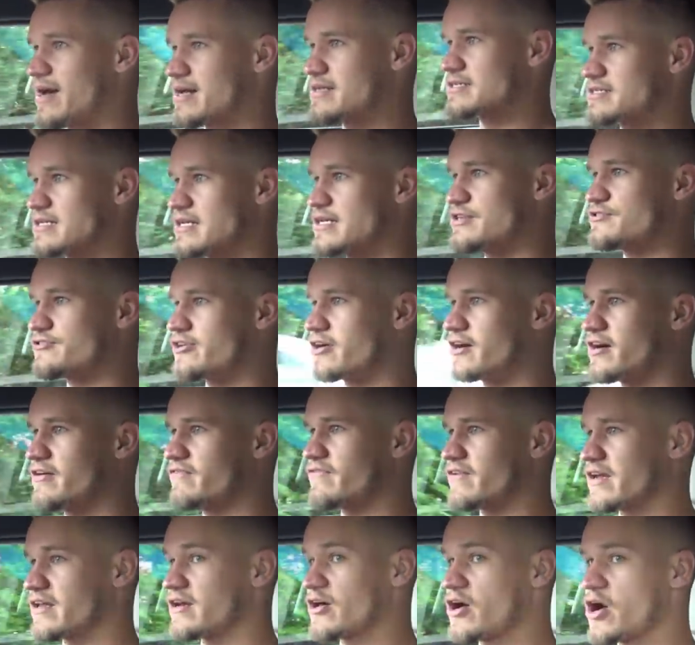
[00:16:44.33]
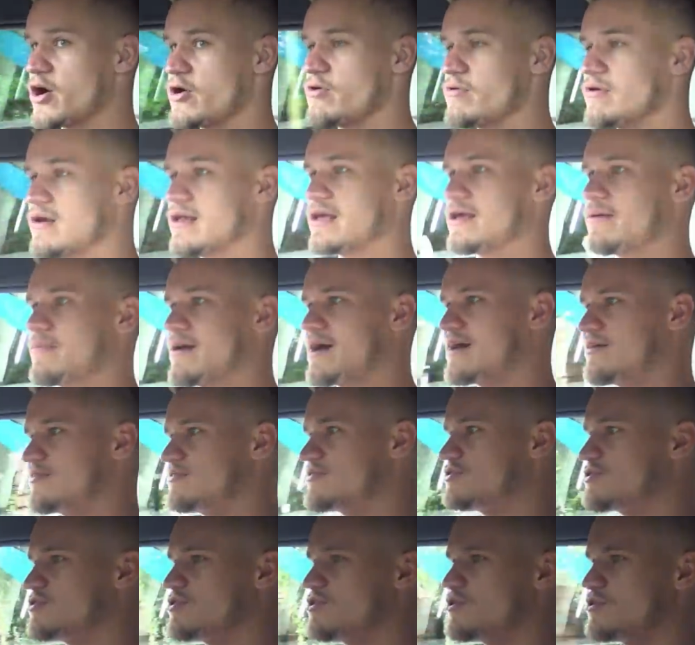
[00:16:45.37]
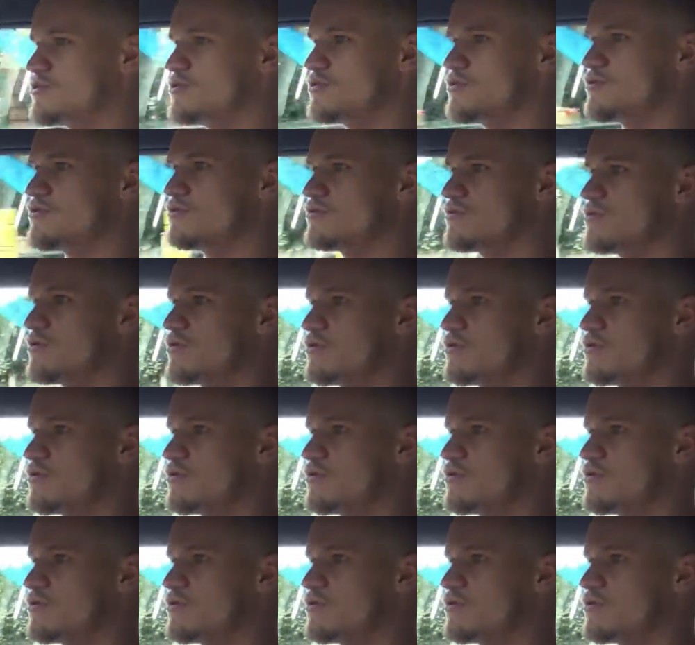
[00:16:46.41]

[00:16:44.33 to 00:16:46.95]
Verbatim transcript: actually driving and only about two